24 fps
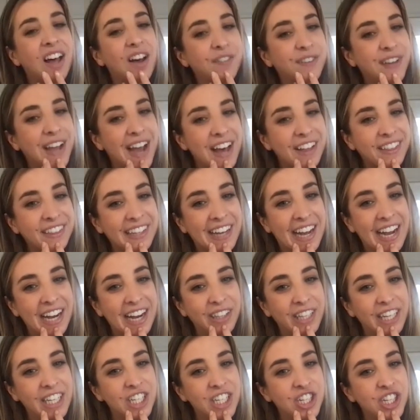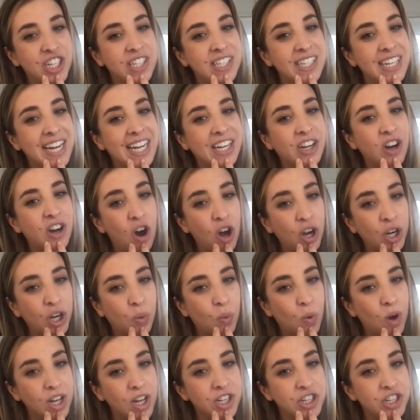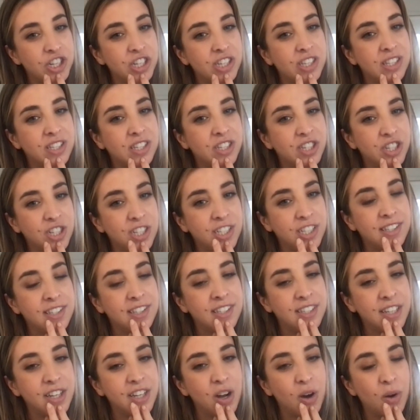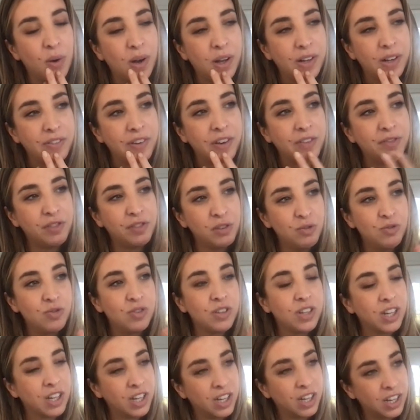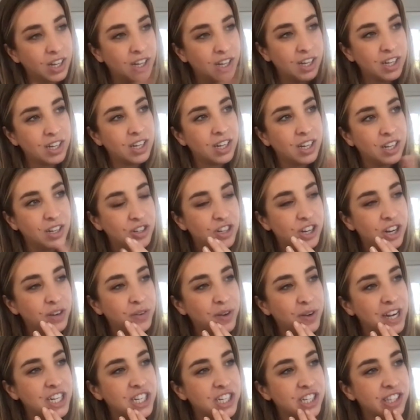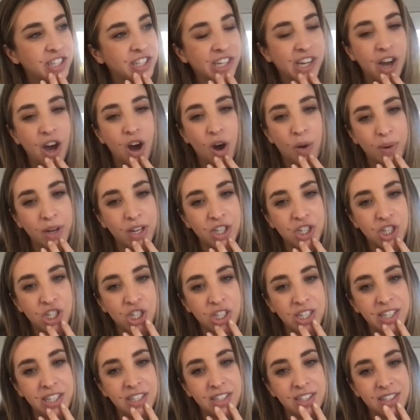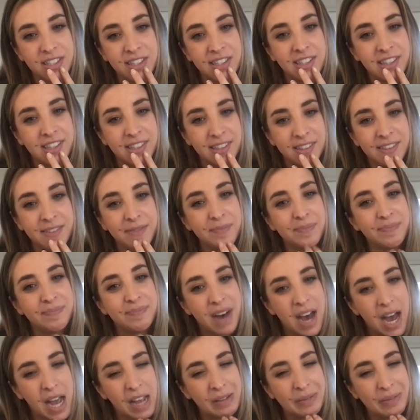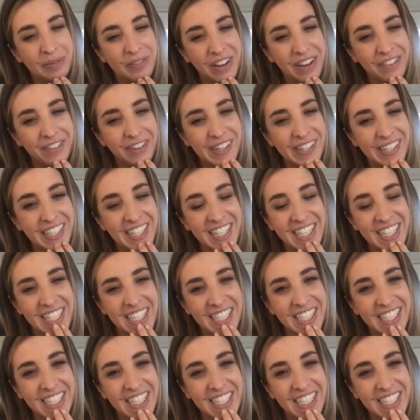I love Kathy Ireland. She's an iconic one. She's a few generations ago, but she's my favorite.